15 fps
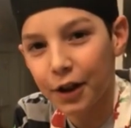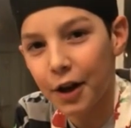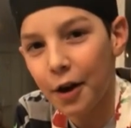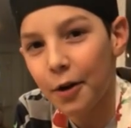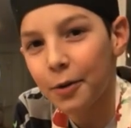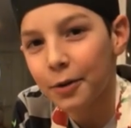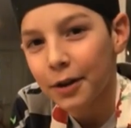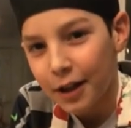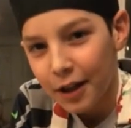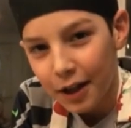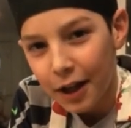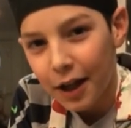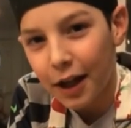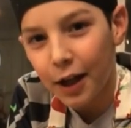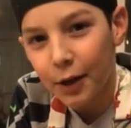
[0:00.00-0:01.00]
and we will
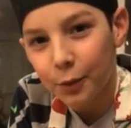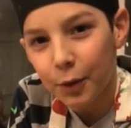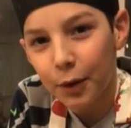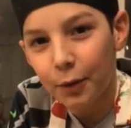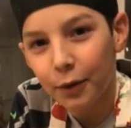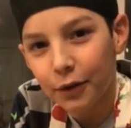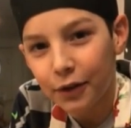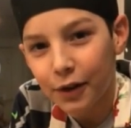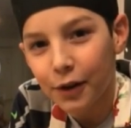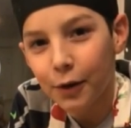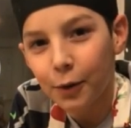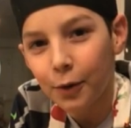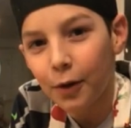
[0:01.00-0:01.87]
see you next time